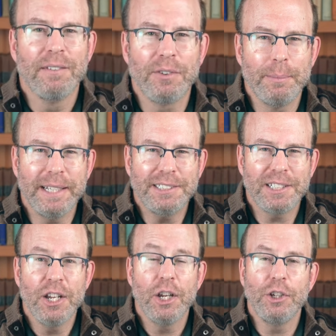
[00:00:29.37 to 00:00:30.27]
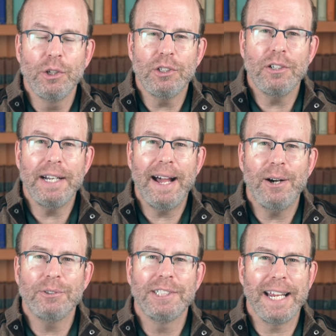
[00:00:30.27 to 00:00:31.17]
From this, you'll learn
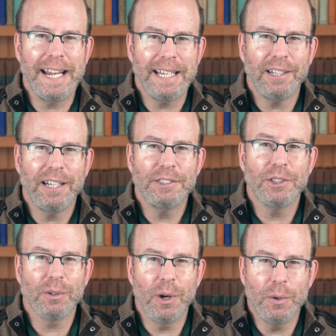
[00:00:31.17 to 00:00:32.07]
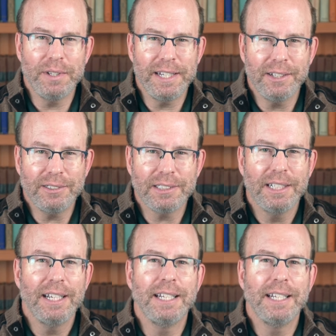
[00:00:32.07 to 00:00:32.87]
how to analyze your own deals